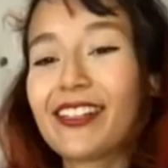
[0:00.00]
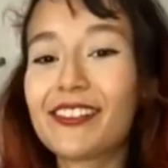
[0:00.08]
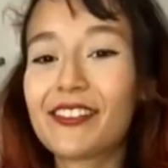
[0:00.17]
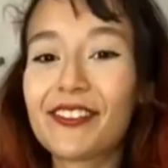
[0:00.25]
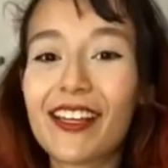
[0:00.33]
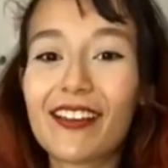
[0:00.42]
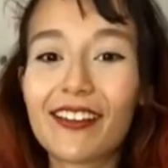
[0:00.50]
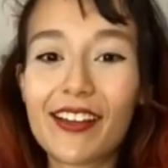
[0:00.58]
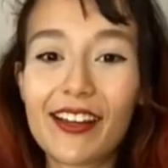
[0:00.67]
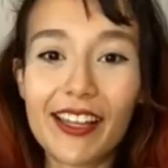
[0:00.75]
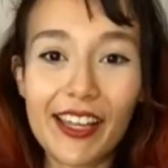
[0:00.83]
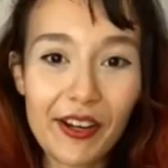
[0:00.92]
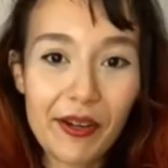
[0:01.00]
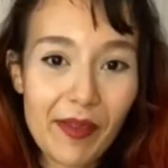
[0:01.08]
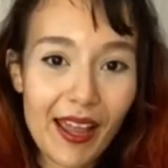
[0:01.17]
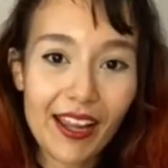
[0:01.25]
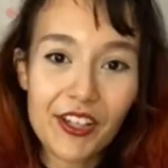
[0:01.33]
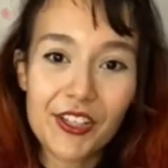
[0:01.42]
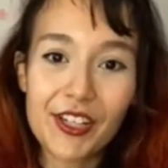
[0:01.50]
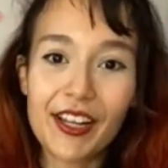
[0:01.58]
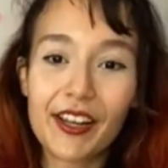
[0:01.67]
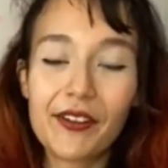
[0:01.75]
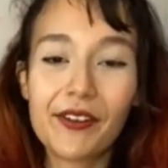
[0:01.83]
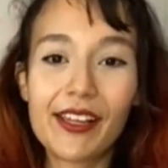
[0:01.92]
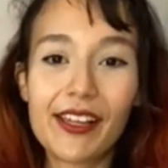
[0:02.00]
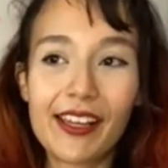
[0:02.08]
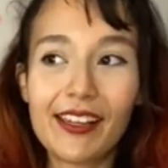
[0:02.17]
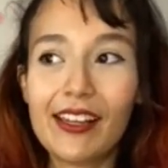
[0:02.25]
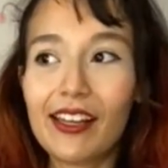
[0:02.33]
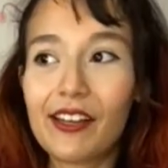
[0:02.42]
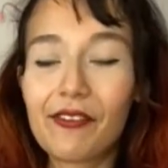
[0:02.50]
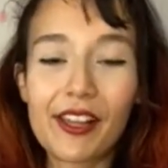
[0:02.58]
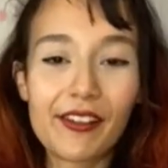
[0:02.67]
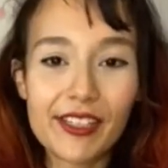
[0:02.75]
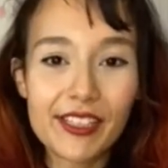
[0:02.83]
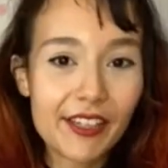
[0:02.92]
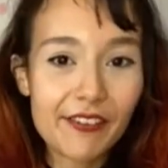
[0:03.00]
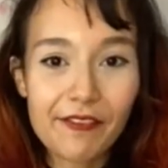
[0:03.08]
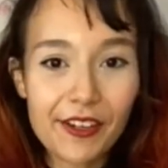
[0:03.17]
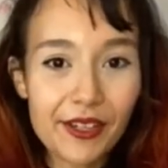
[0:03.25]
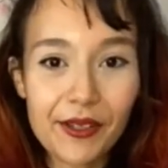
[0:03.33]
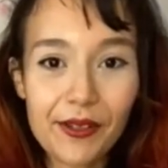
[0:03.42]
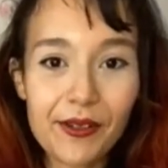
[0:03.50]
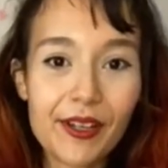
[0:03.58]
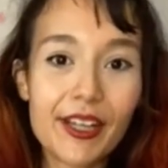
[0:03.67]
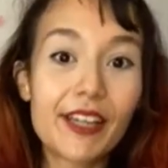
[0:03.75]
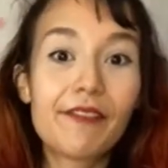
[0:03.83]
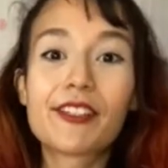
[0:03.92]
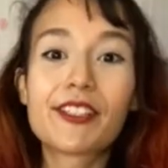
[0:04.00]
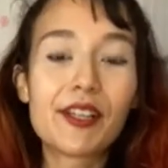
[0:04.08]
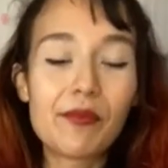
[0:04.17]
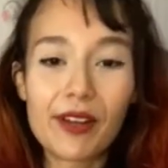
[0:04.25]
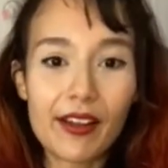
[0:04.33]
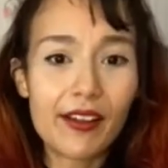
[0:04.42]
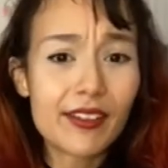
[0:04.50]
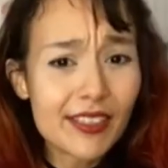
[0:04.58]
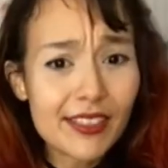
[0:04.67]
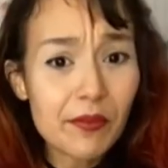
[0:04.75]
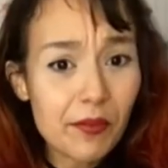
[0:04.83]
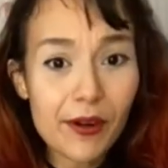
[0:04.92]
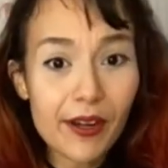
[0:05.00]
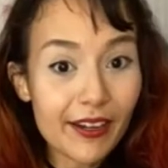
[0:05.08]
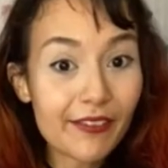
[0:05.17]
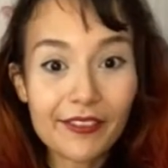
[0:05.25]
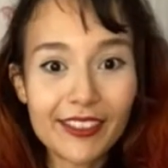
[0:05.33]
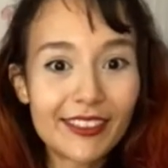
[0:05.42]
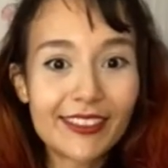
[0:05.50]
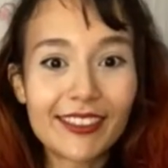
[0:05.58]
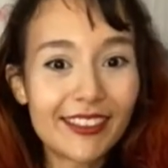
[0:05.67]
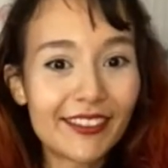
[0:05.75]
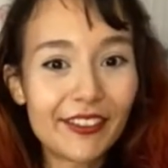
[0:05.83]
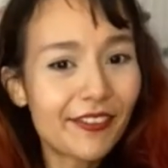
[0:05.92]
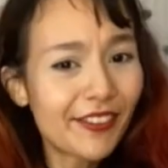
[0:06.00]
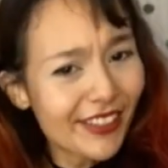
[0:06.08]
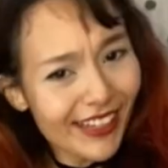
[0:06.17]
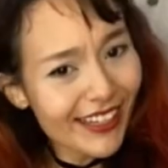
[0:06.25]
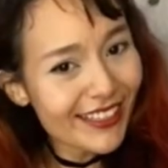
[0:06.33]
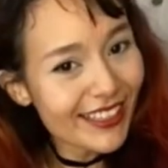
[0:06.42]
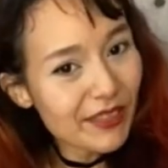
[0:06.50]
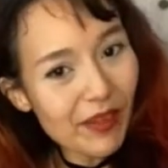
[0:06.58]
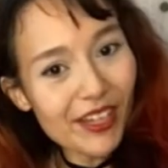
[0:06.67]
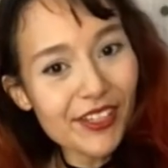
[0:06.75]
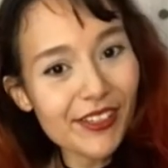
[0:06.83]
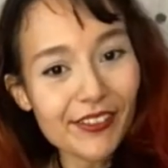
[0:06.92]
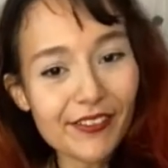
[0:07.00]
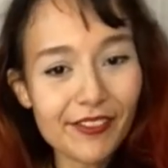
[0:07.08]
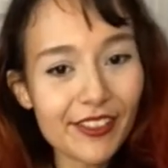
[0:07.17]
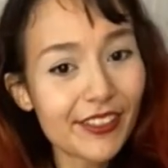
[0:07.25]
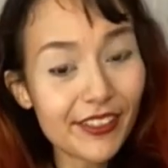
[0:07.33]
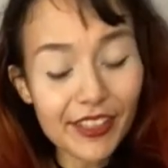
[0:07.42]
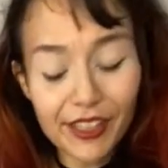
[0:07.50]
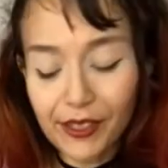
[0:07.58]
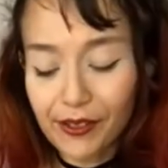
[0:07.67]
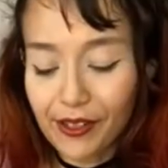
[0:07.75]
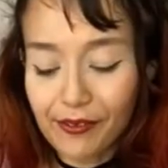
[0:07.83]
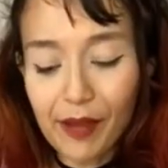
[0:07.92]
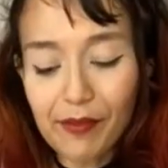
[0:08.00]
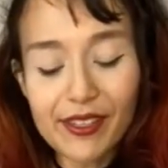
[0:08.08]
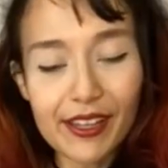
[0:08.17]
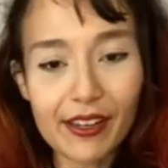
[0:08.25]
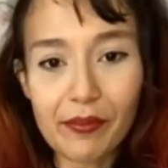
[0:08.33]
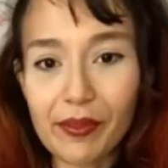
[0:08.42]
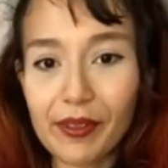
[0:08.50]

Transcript: do take a lot of care in packaging. I know mm-hmm. that whether it's a gift for you or a gift for someone else, it's important for it to, you know, feel nice and special and for it to look cute and wrapped up.